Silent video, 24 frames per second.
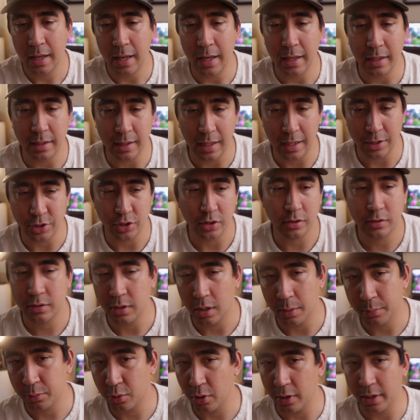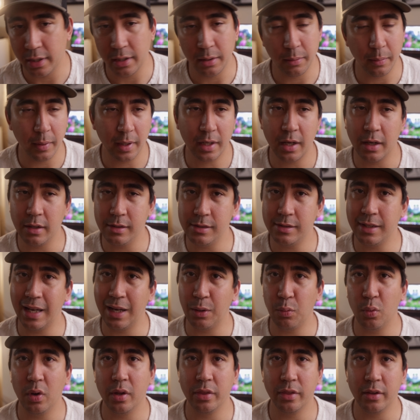and not just upgrading because I
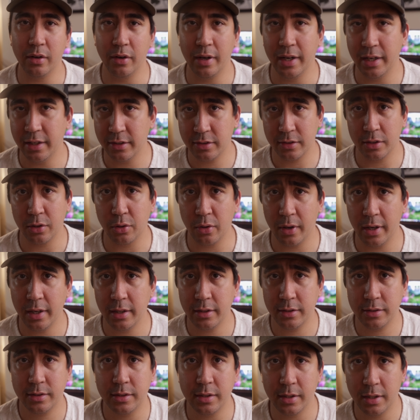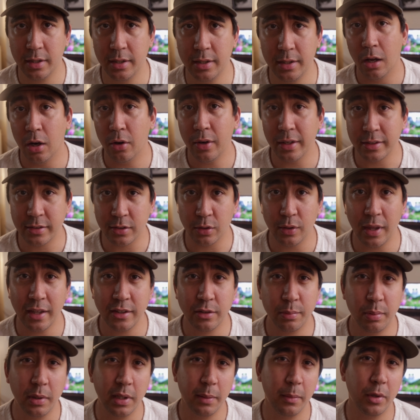want the latest and greatest. All right, so
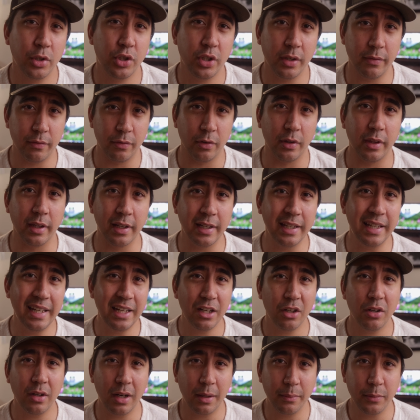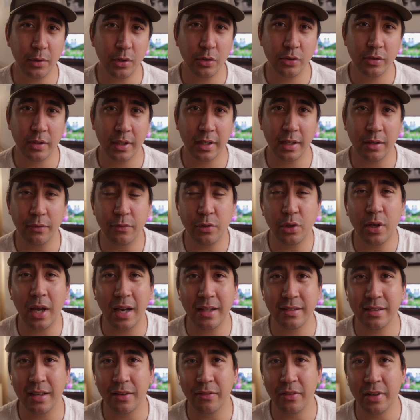that's pretty much it for the gear I'm using. If you
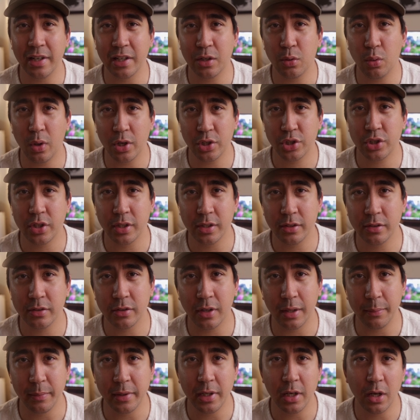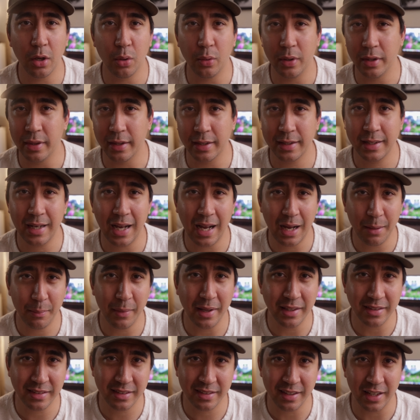guys have any questions, let me know in the
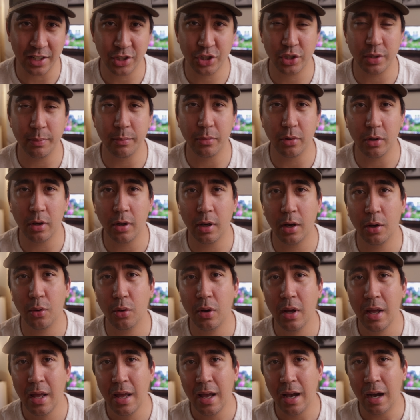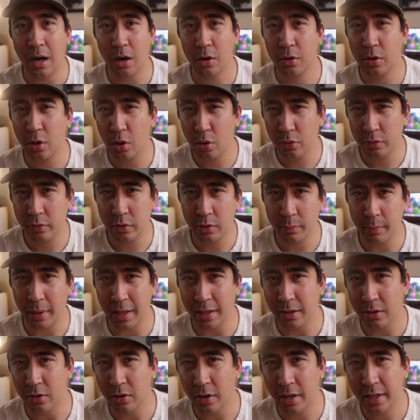comments section below. I'll go over
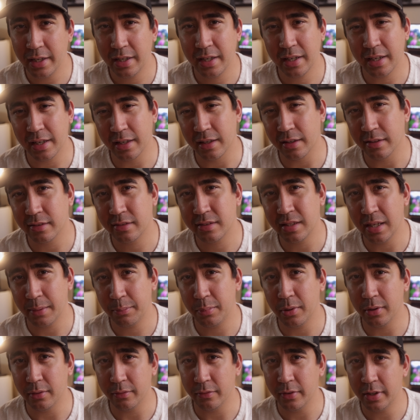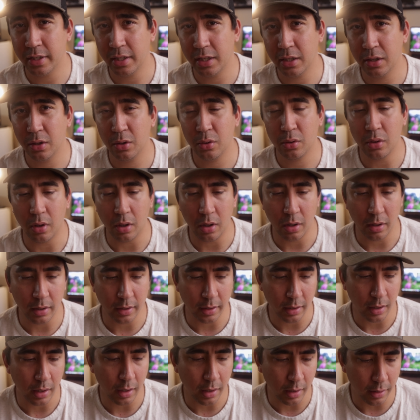my lighting in a separate video
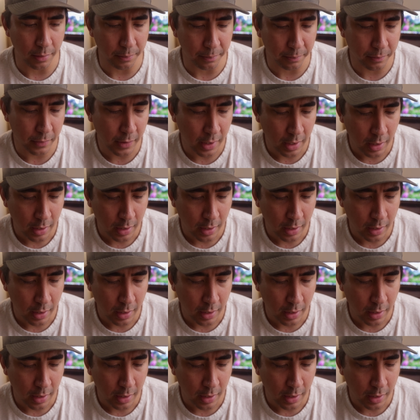on,